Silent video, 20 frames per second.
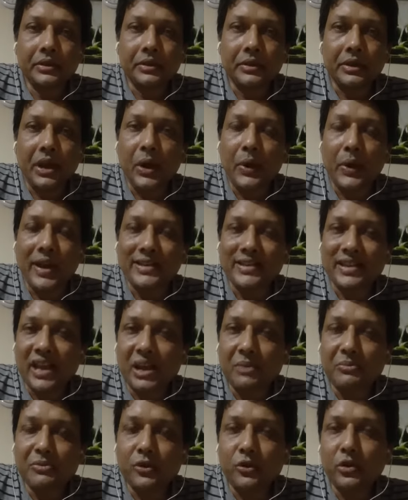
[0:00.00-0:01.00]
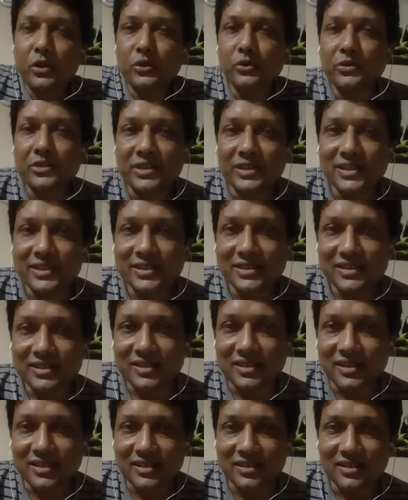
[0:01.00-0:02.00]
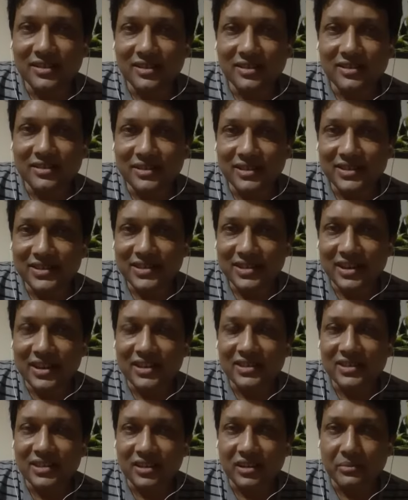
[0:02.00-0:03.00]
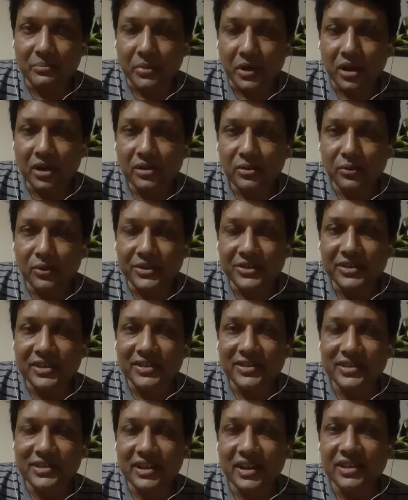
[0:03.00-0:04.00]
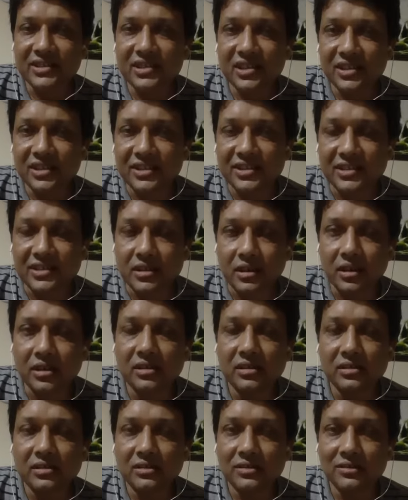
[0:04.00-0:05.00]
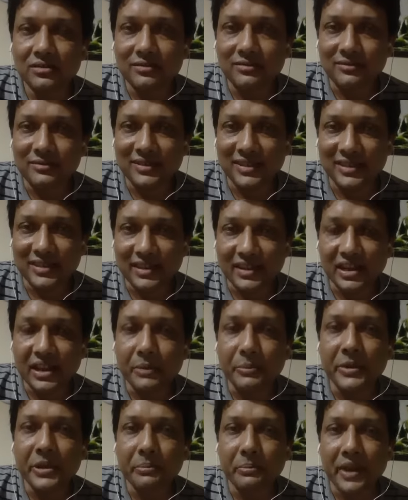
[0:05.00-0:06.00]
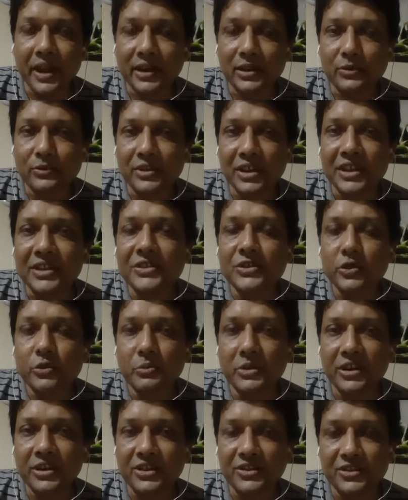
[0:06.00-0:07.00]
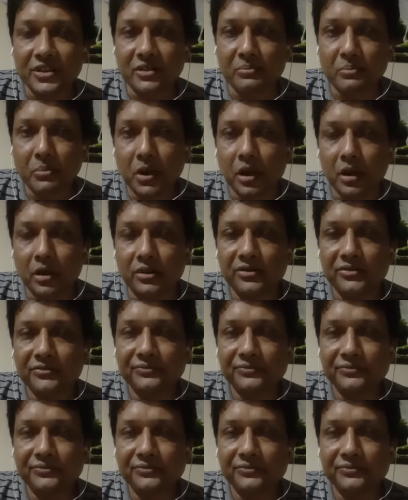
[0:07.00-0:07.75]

Now, as I have told you, this is the structural part. Once the structure is done, then the coming back to the instrumentation part.